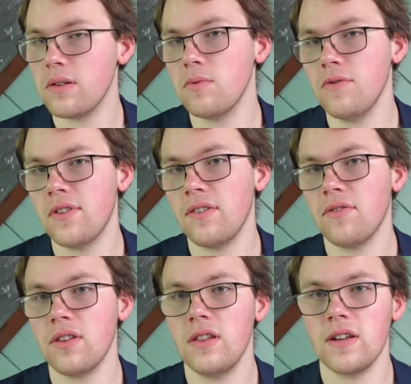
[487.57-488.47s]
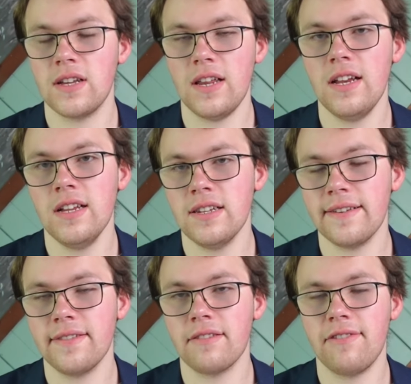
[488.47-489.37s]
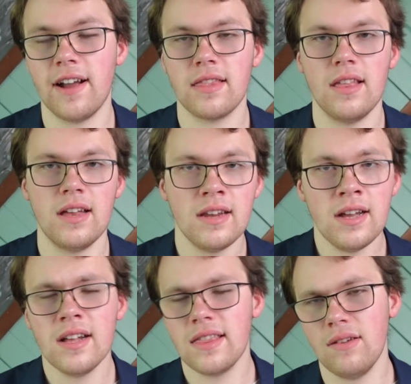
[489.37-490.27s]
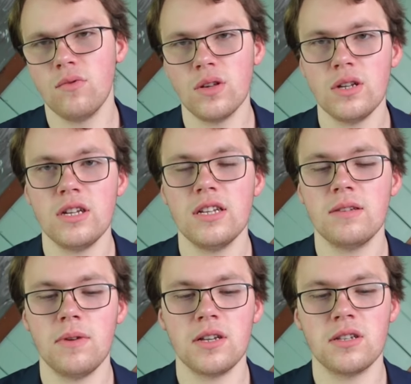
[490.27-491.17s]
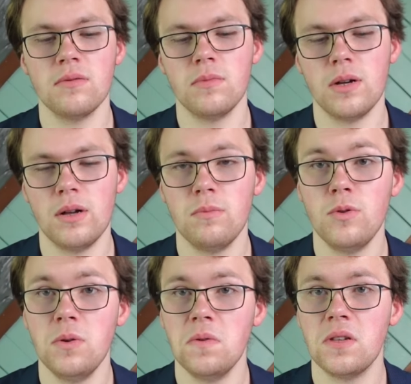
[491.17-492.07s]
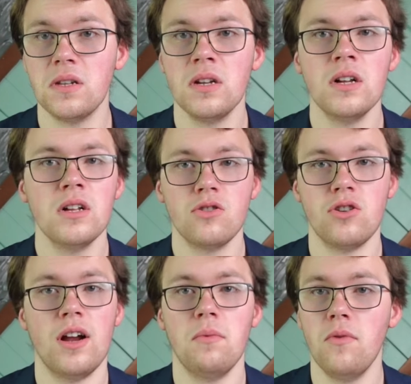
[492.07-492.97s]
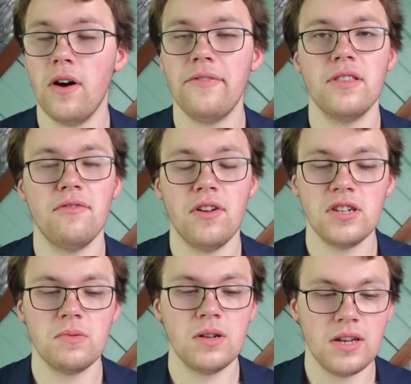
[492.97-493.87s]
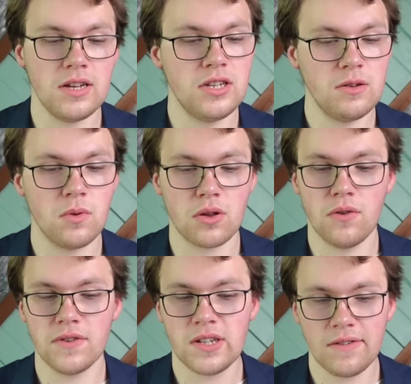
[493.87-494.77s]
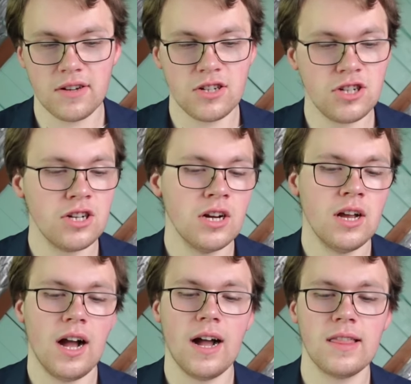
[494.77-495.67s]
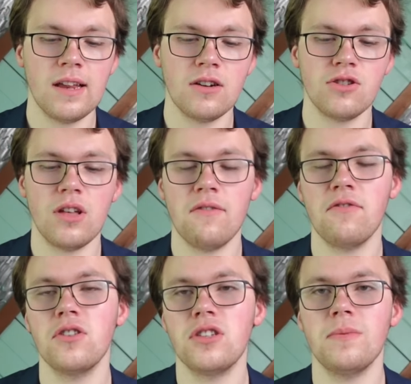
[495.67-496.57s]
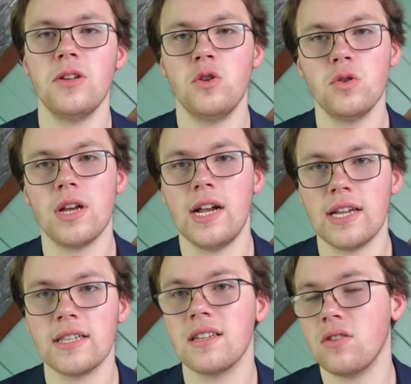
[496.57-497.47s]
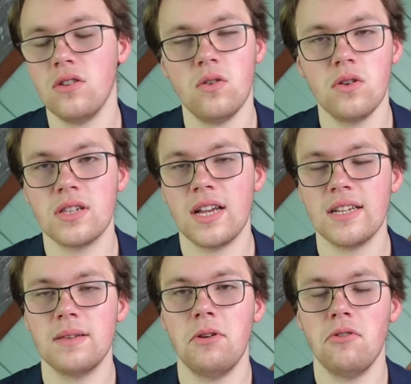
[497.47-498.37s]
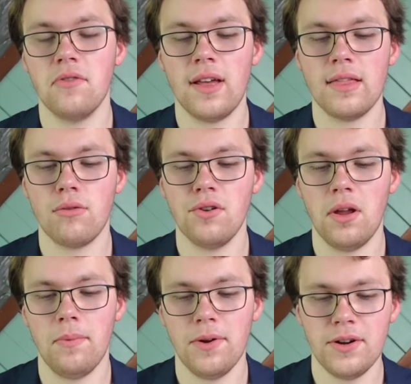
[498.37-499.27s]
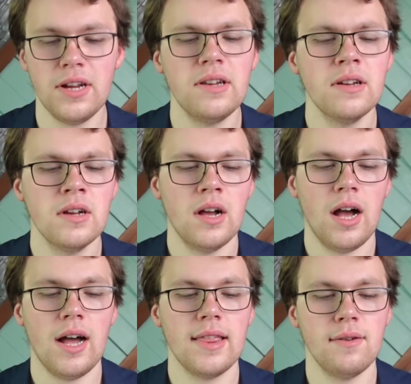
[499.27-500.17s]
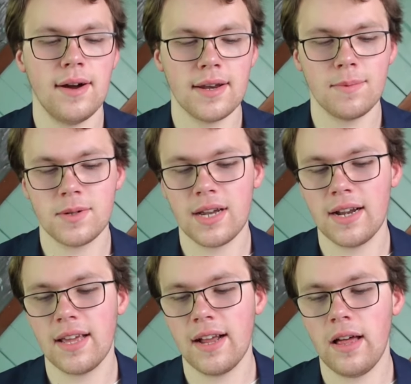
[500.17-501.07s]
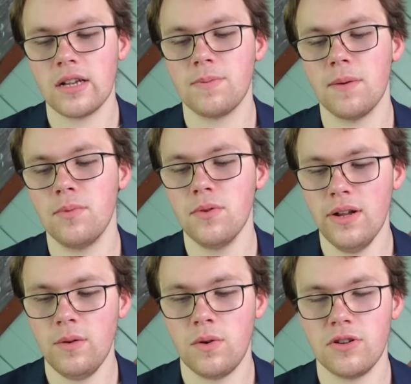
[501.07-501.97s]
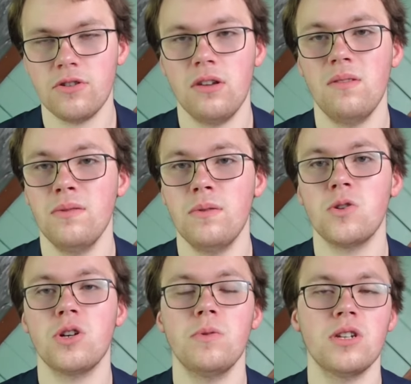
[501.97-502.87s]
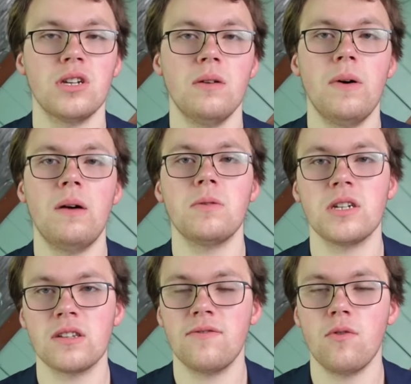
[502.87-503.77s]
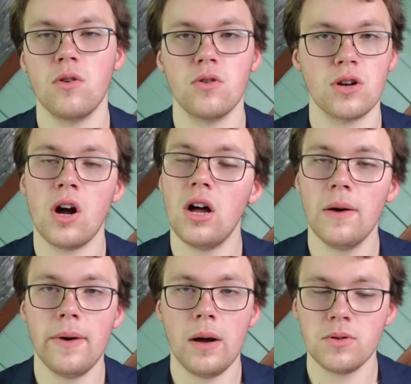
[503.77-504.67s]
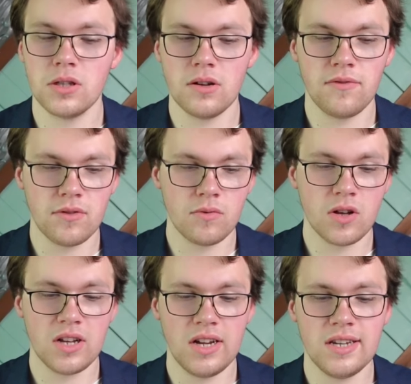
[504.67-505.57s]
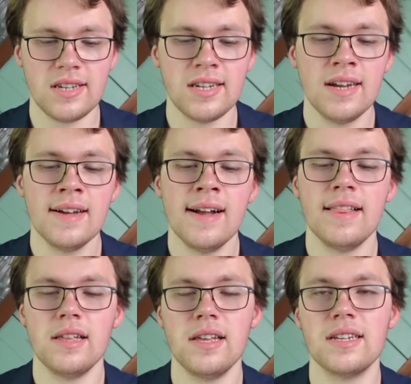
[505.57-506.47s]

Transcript: good move there for the Canadiens, given the fact that they really need to make some uh, moves moves and try and move off a defenseman, and they did with Kovacevic. Uh, then on July 1st, they made two signings. That's the only signings they made over that three day period. Uh, they wound up signing Alex Barré-Boulet, one year league minimum, should be a solid bomb six forward or call up option there for the Canadiens. And then they